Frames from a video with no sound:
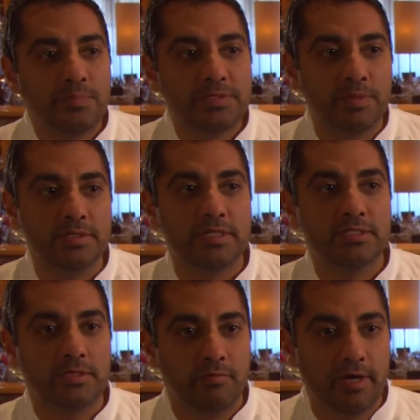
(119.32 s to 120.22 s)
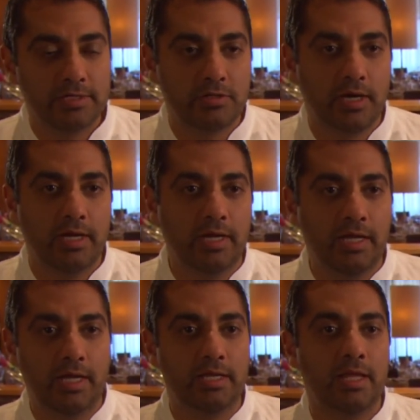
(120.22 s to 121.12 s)
spills into the restaurant
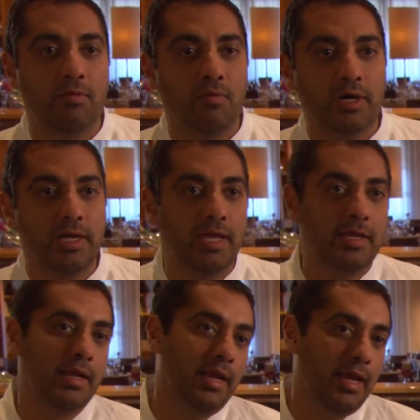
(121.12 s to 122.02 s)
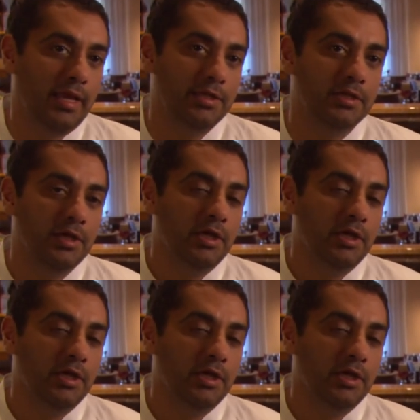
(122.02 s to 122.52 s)
and they work hand in hand